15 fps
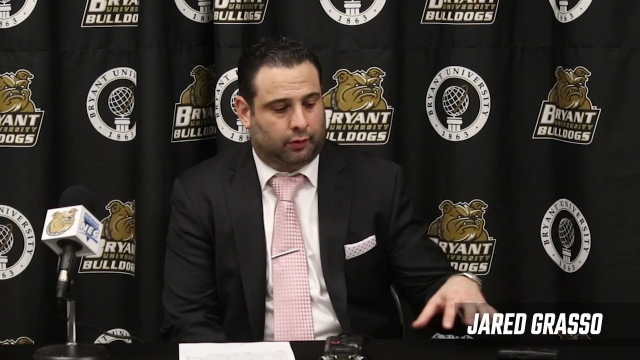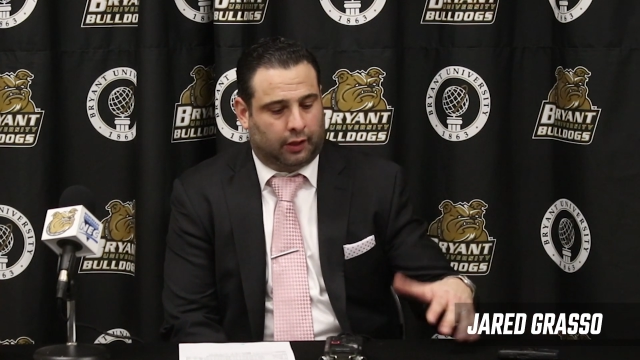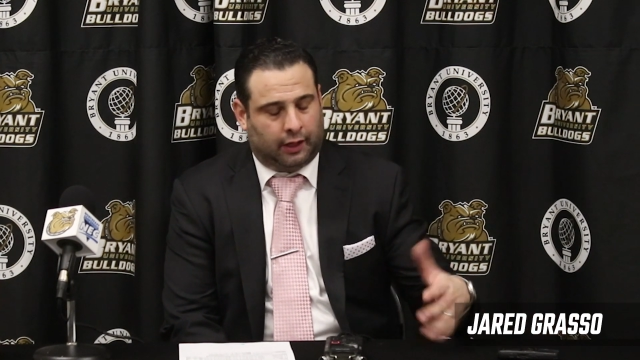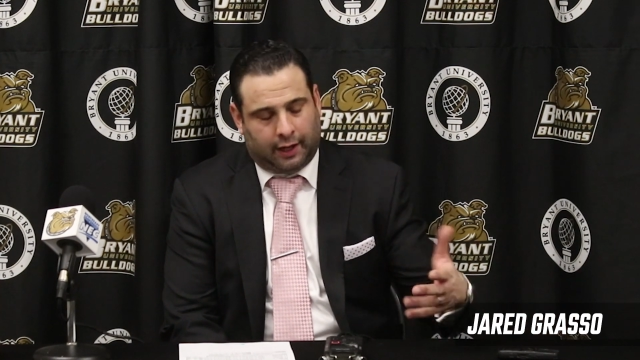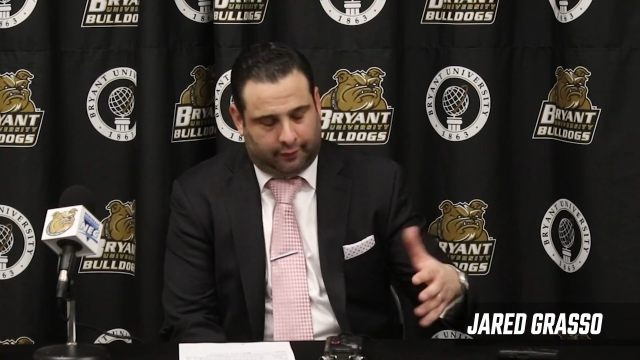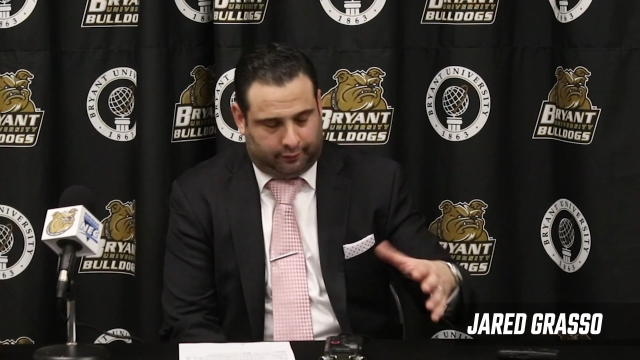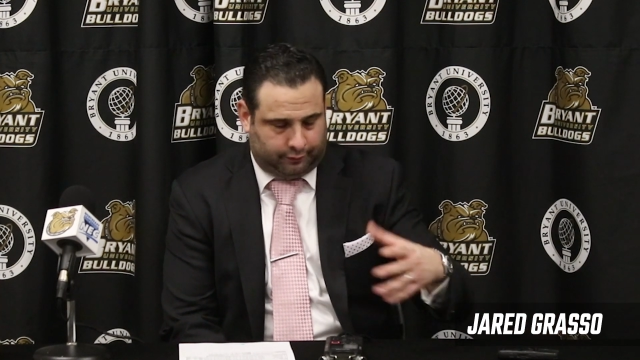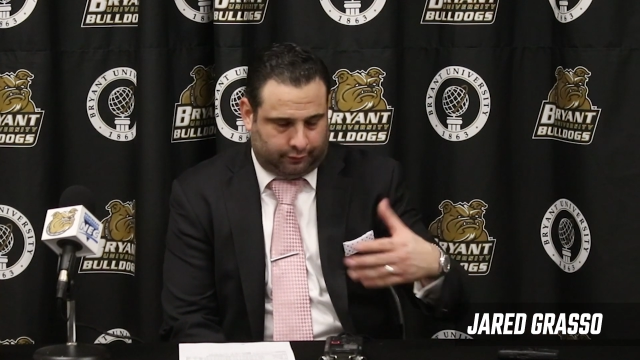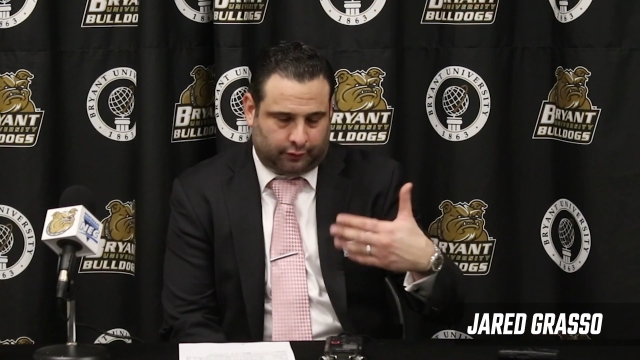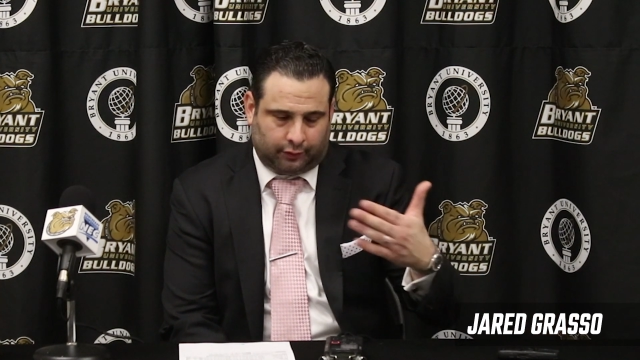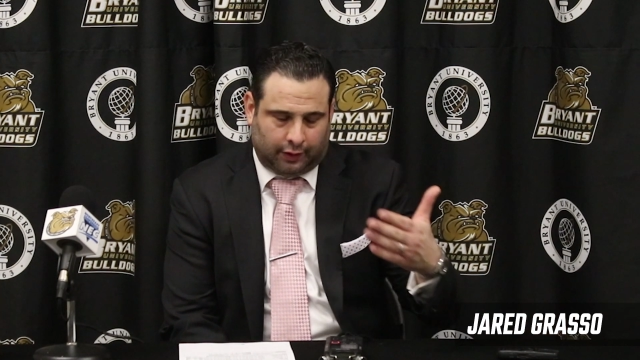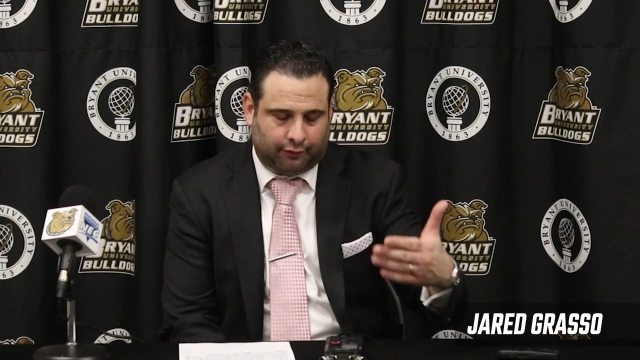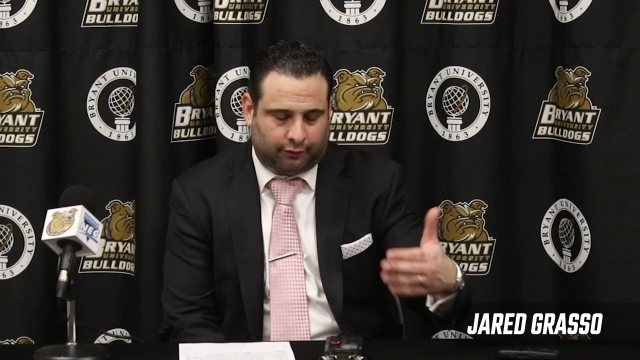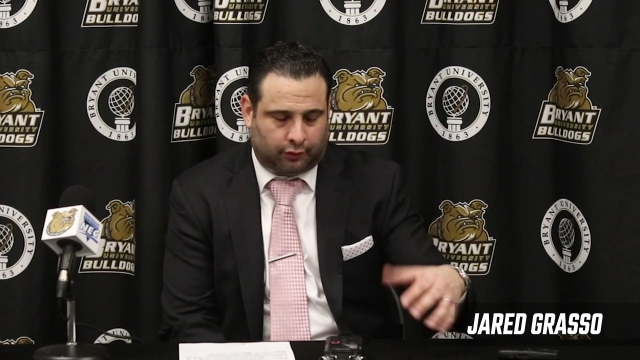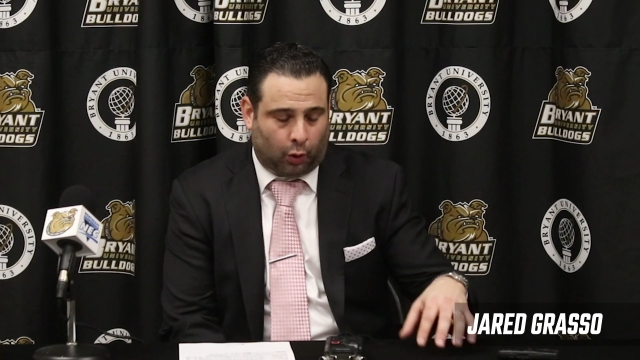and I
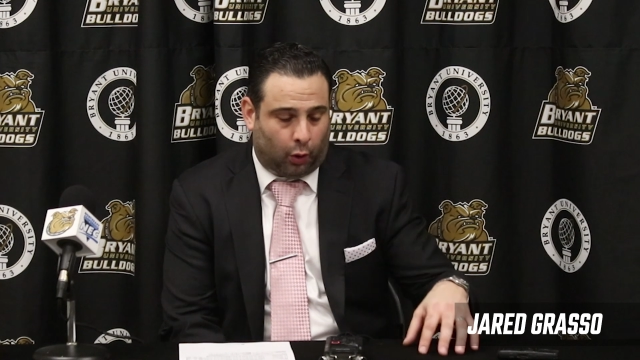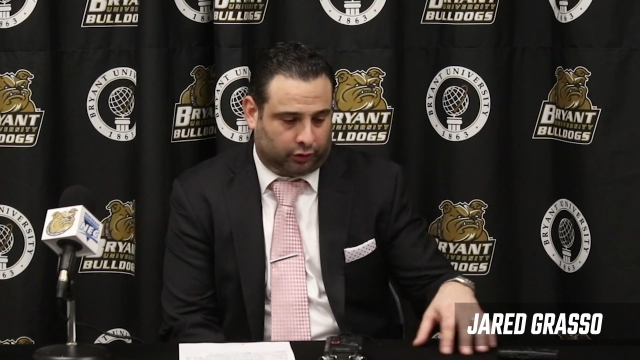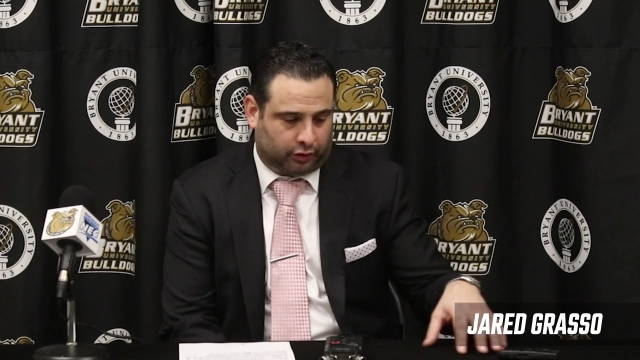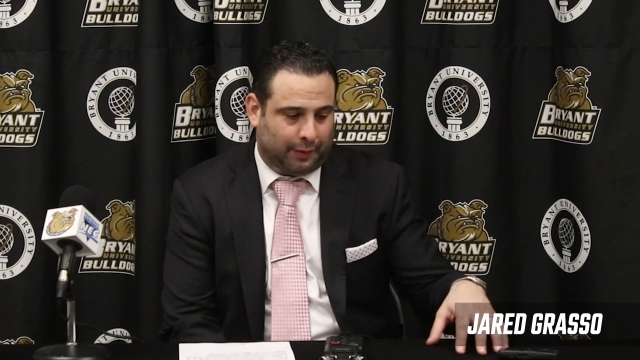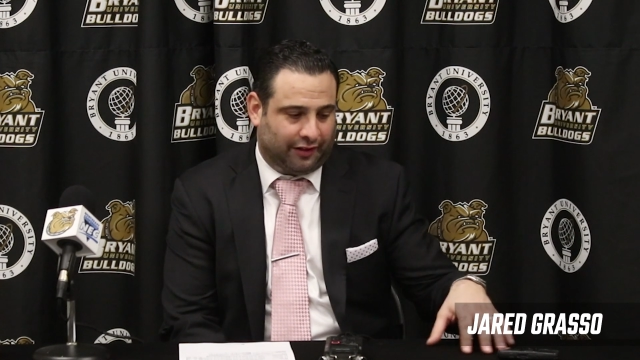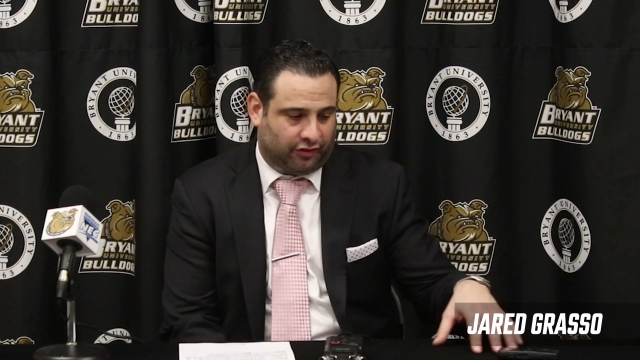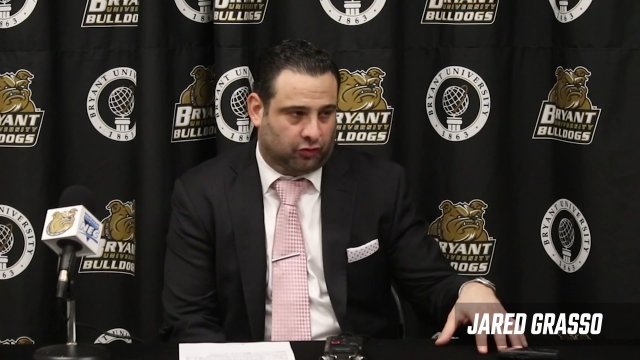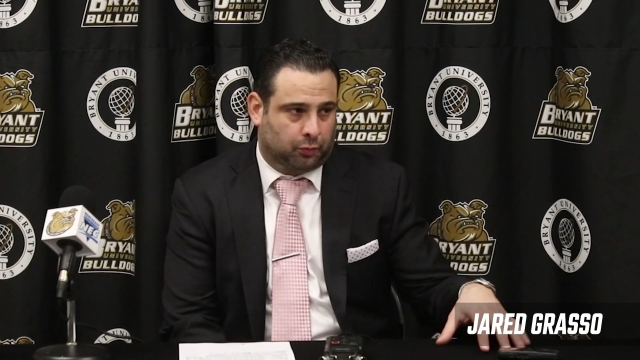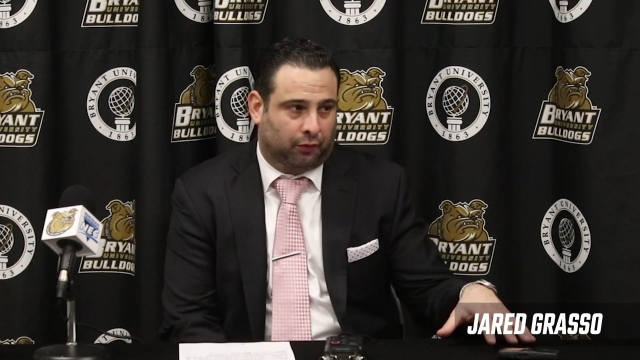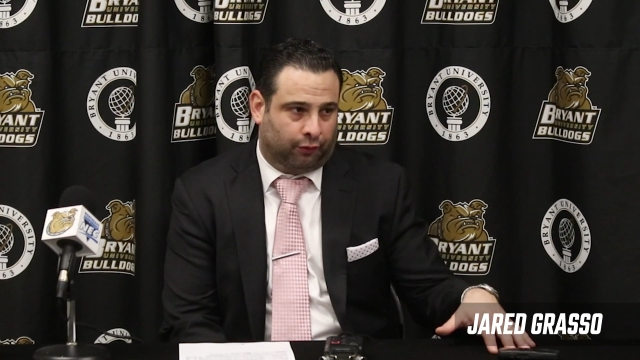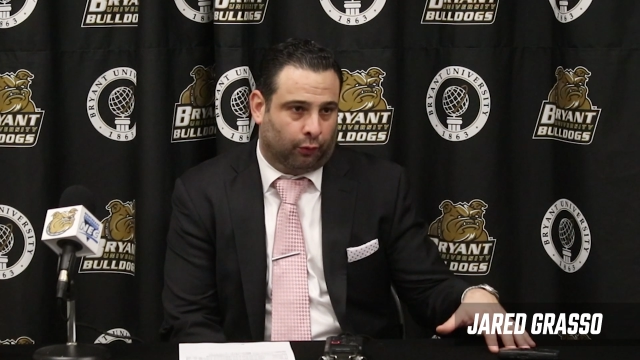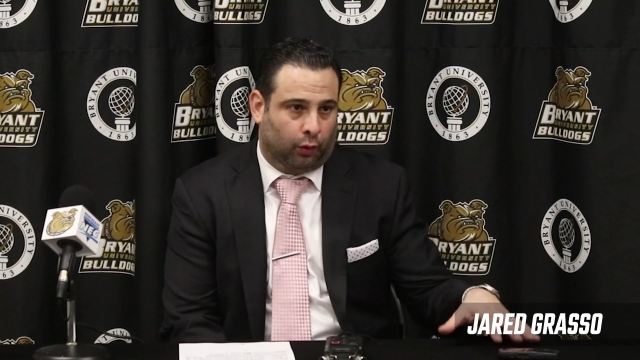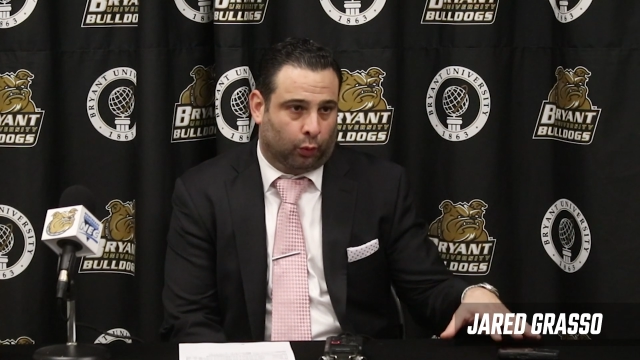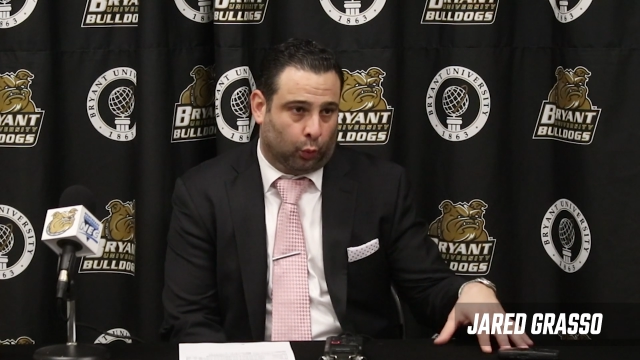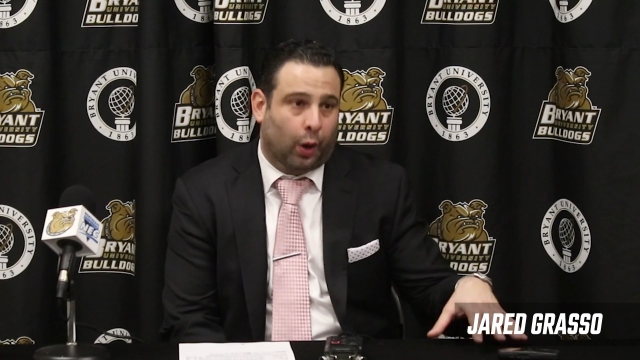had talked about this before.